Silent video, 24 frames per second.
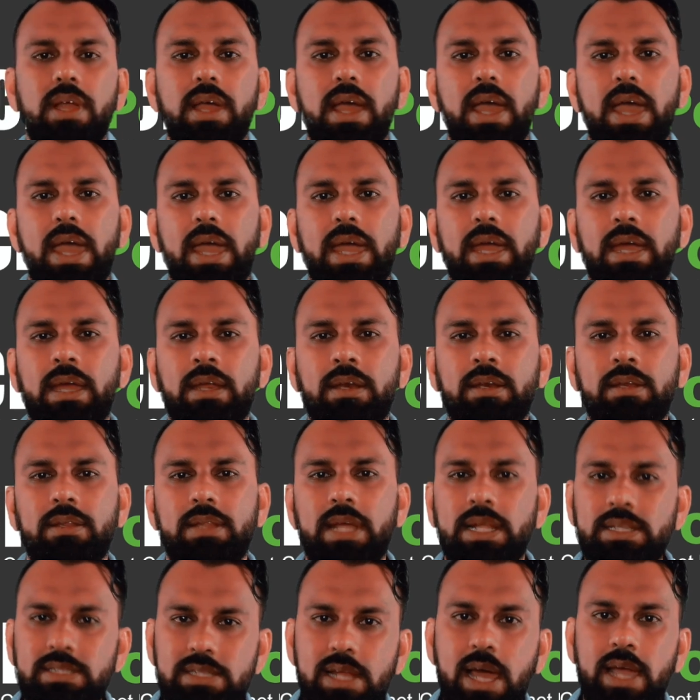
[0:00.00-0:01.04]
And
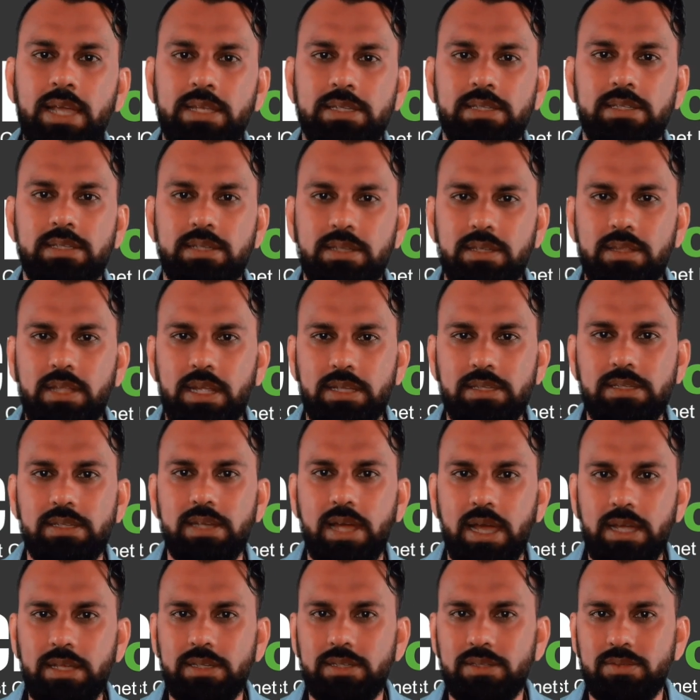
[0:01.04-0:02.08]
that's nice. That's
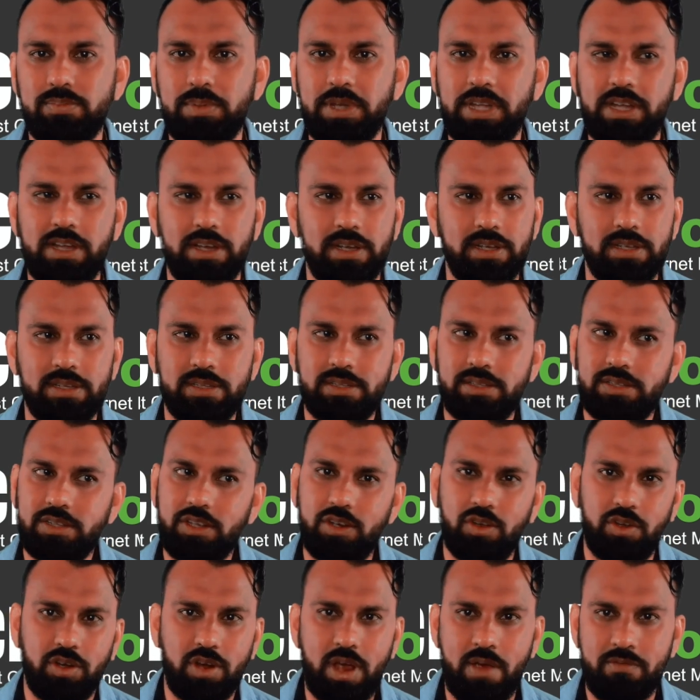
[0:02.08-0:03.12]
nice because, you
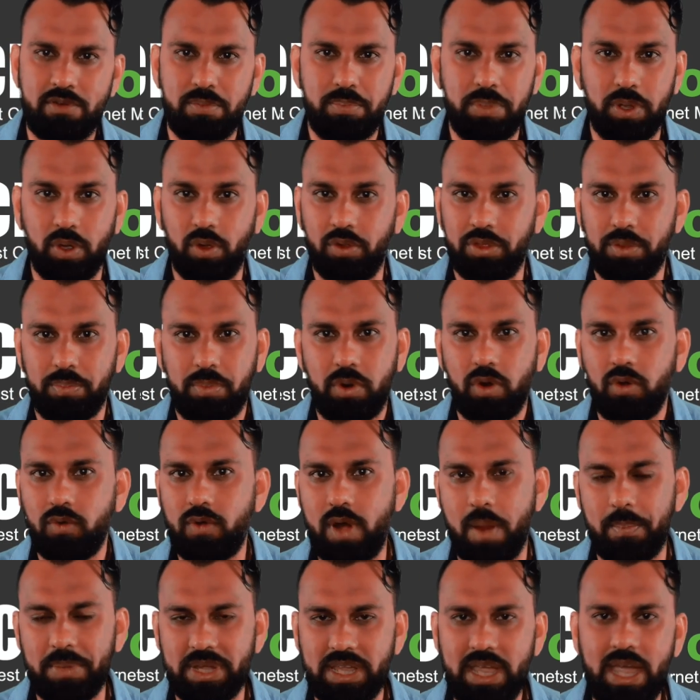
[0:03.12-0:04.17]
don't have to build the
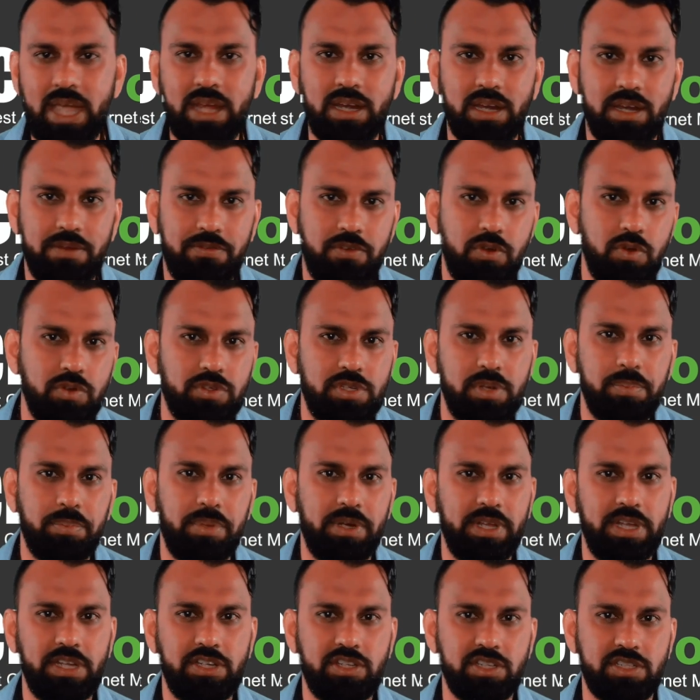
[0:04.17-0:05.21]
program again. And if you
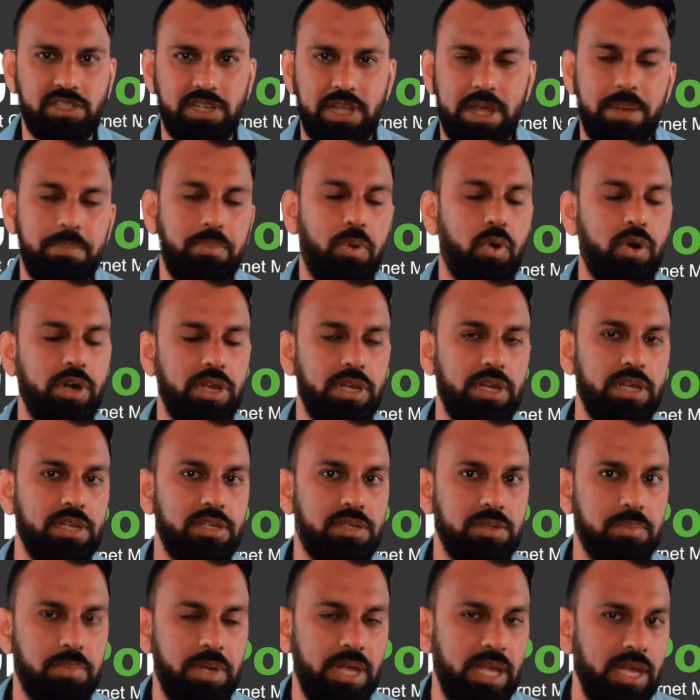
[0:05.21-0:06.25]
simply just import it into
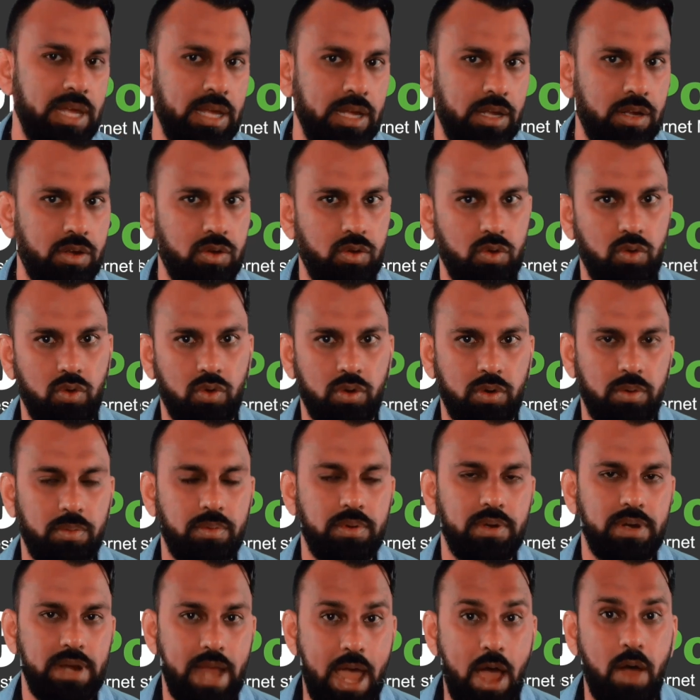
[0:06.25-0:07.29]
Bing or
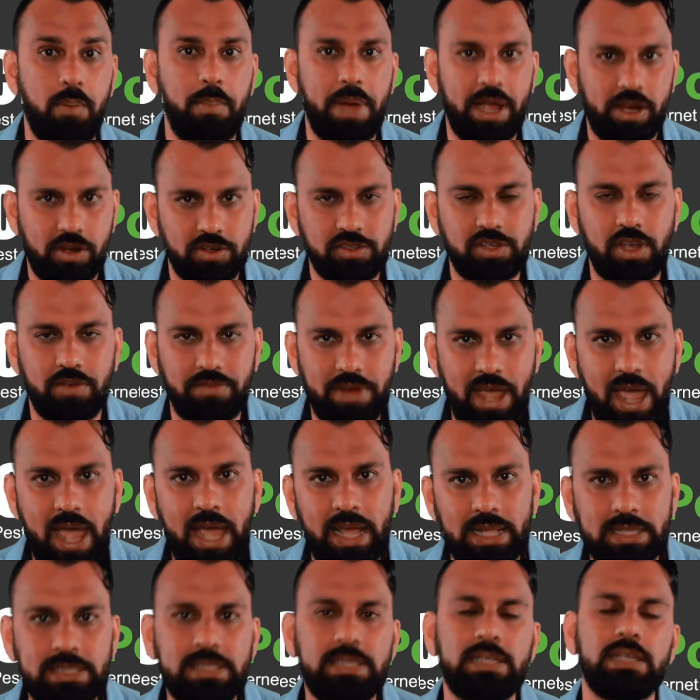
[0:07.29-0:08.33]
now Microsoft
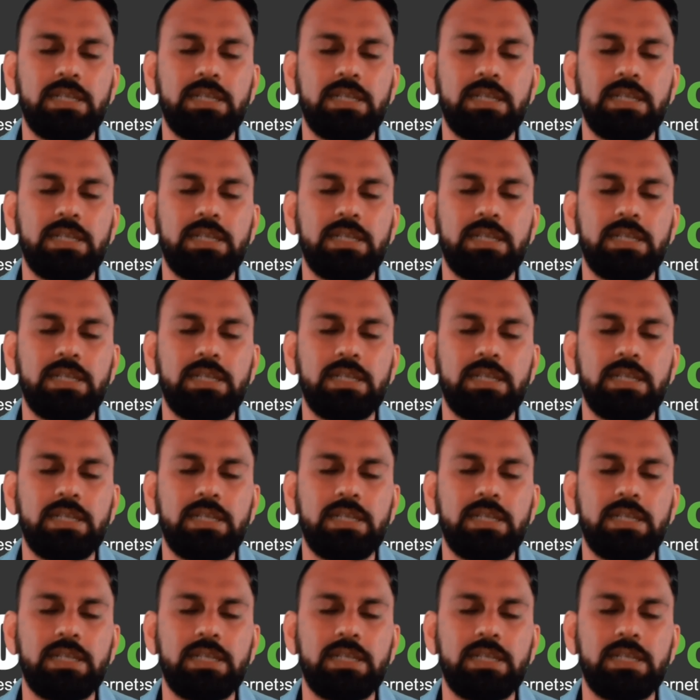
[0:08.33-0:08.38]
Ads,